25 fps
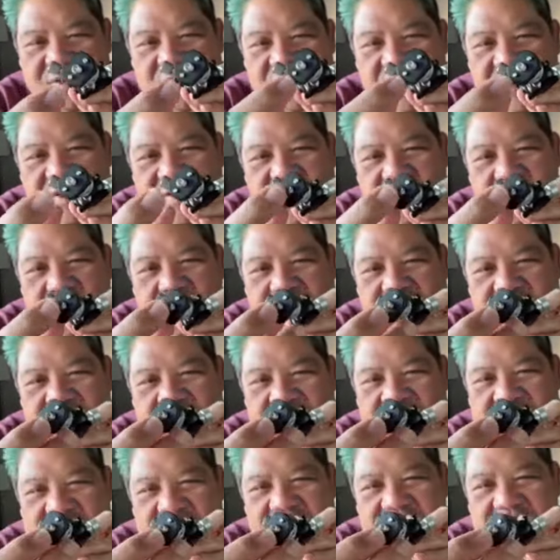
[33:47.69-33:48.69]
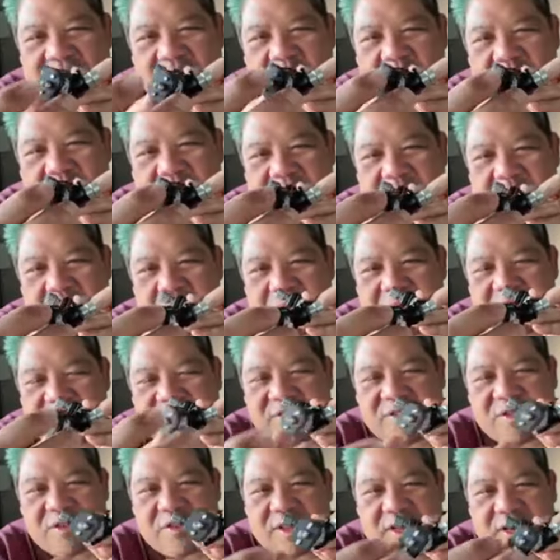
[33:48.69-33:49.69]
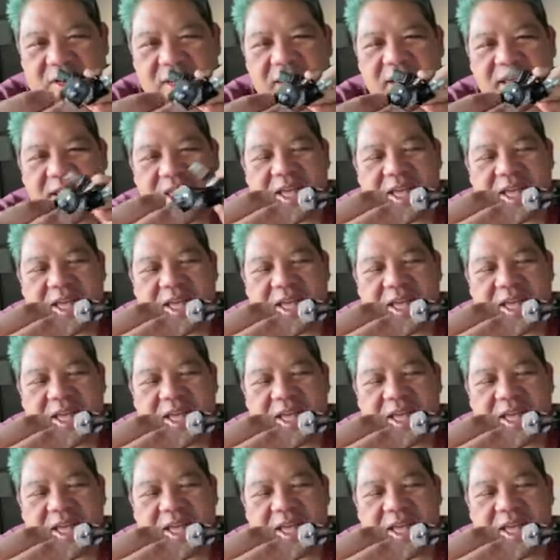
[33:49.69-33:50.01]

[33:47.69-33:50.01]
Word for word: So these are what's called airy locator pins, so that